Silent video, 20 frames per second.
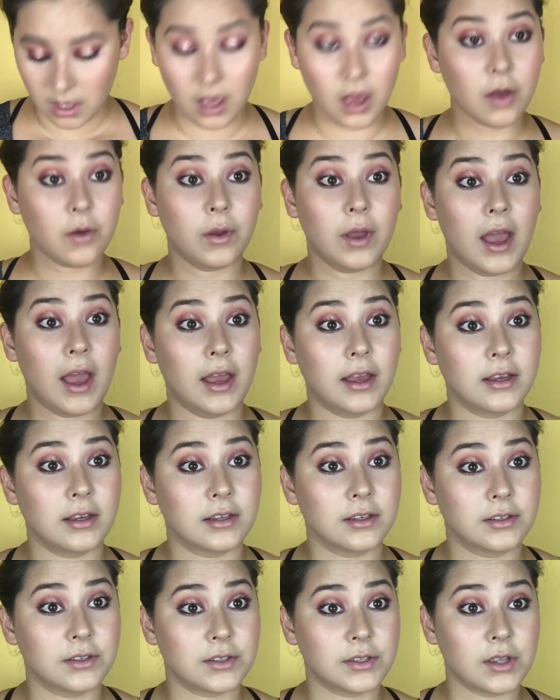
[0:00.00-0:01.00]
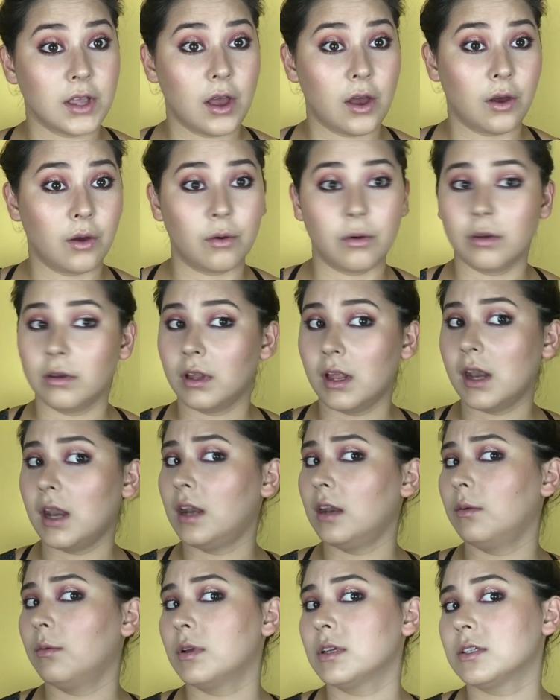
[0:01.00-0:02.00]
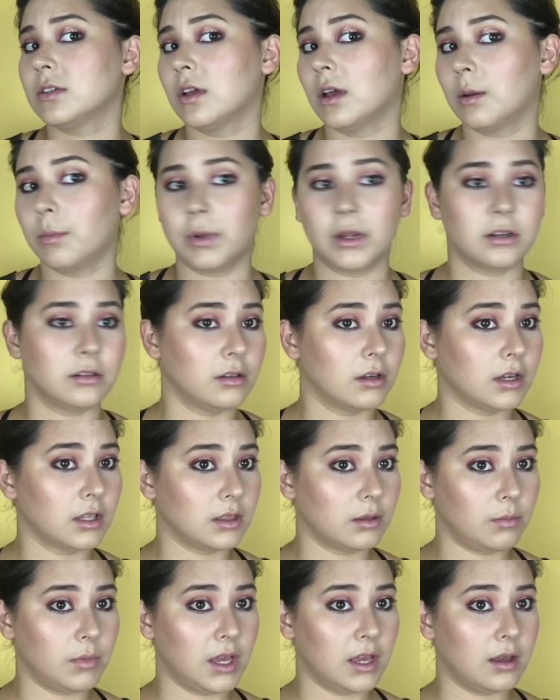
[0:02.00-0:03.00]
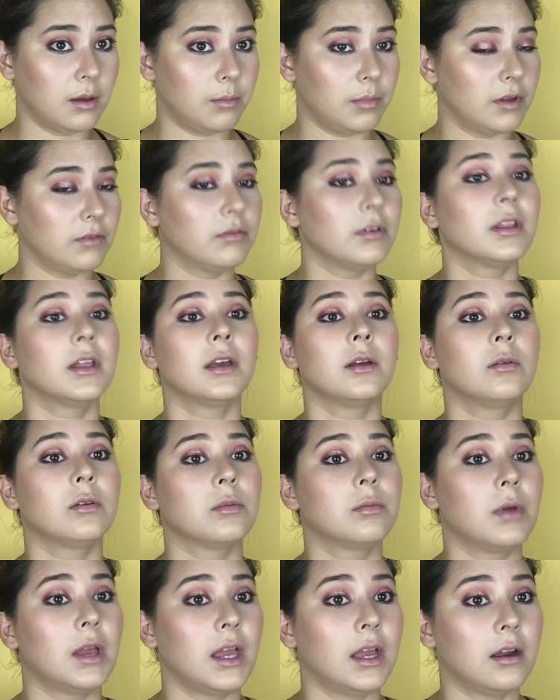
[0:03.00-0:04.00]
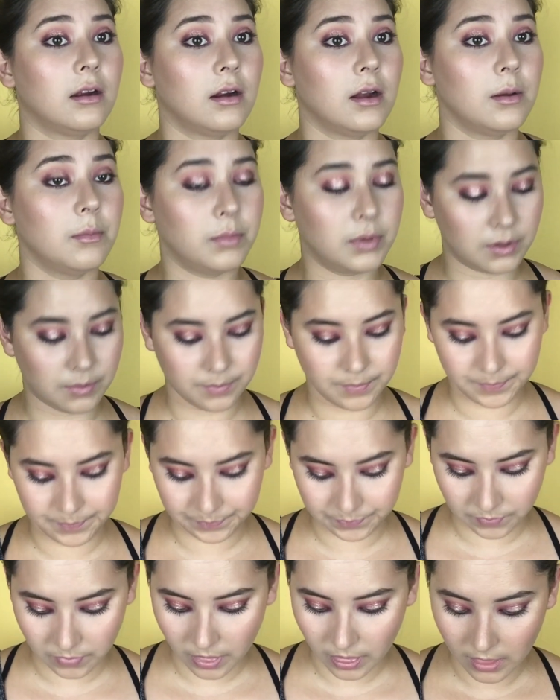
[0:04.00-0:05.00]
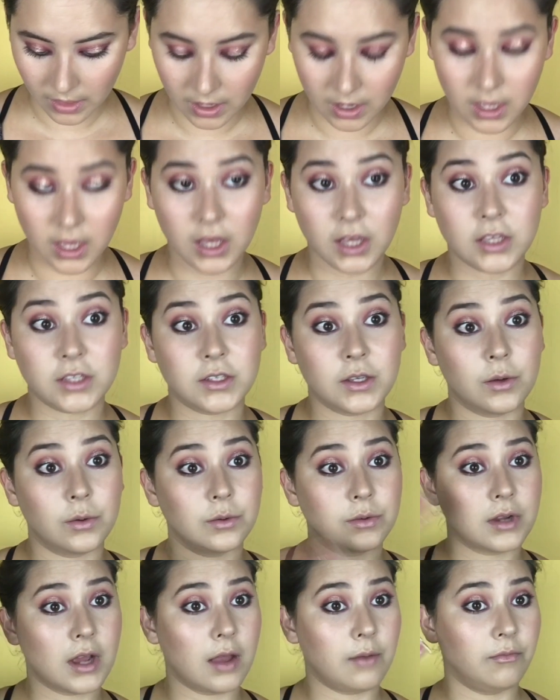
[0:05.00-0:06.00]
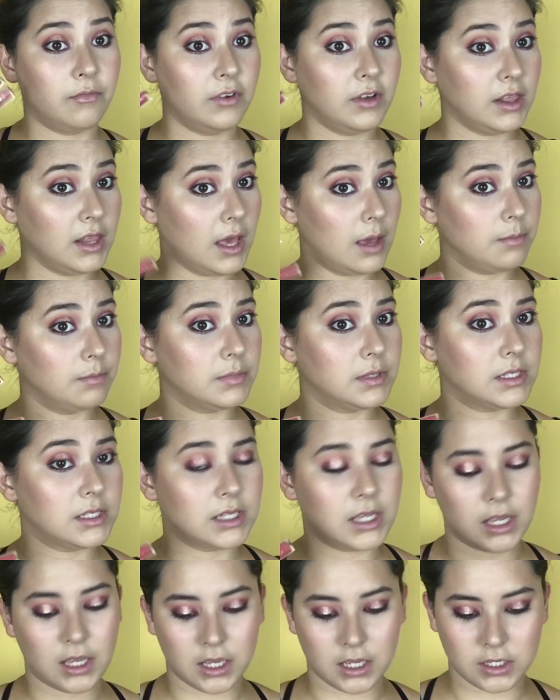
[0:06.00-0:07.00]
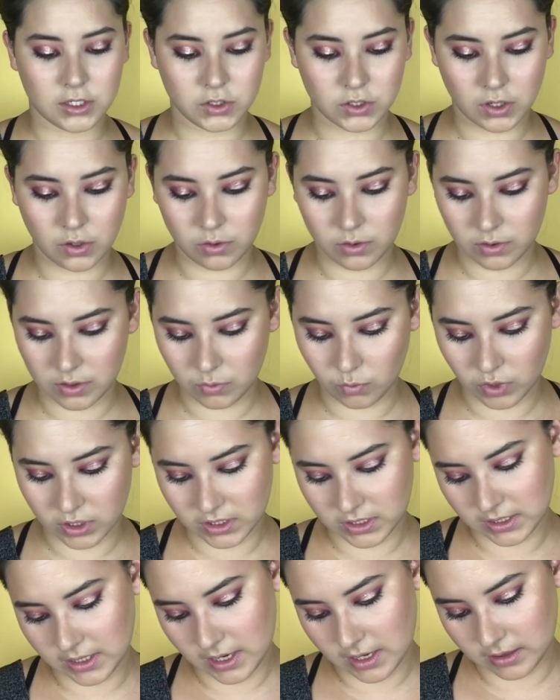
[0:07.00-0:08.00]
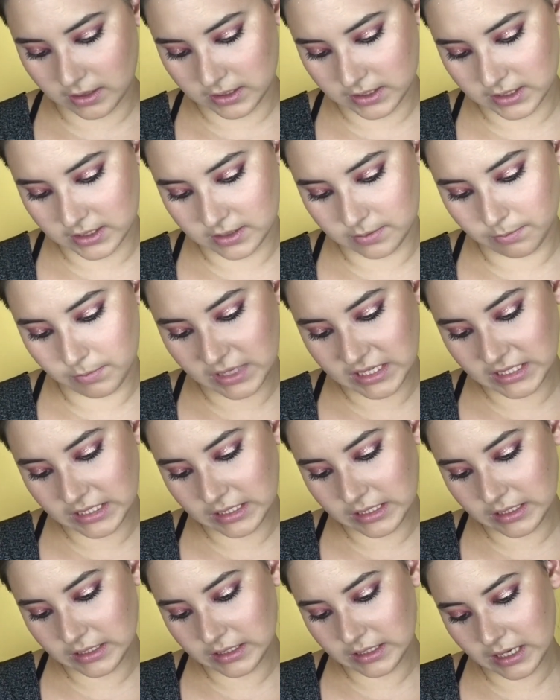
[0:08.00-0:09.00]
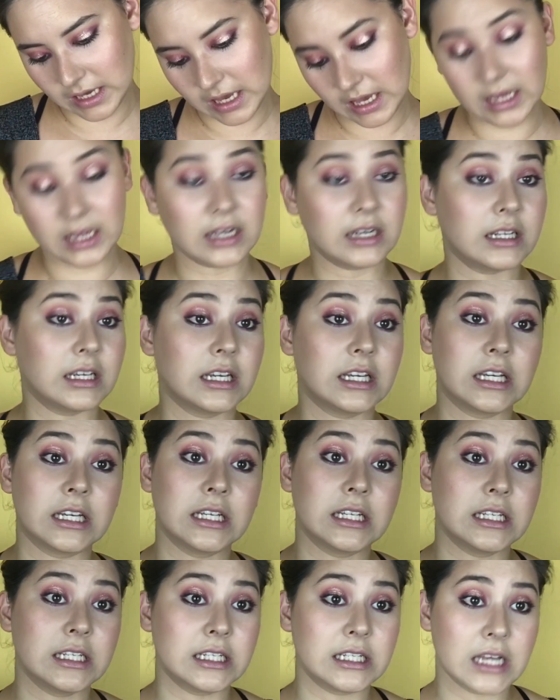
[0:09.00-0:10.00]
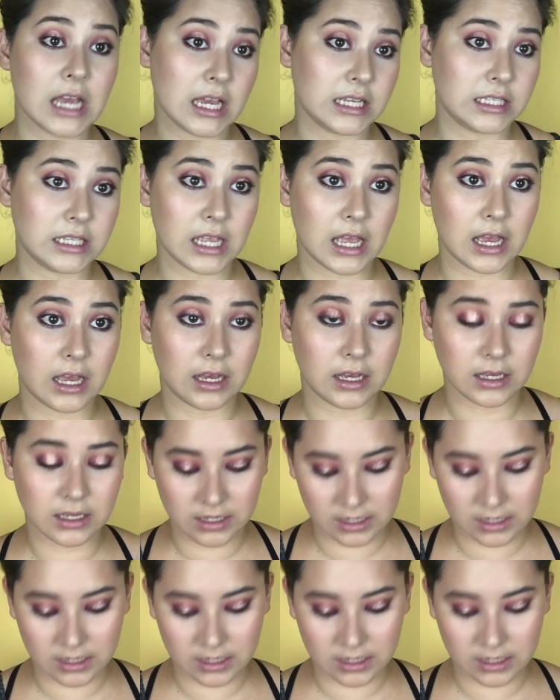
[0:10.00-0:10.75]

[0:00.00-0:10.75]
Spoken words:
Okay, so, and anyways, you get a better look at the makeup, I feel like, with my hair up. So, time for lips. So, once again, this is Mrs. and Contessa.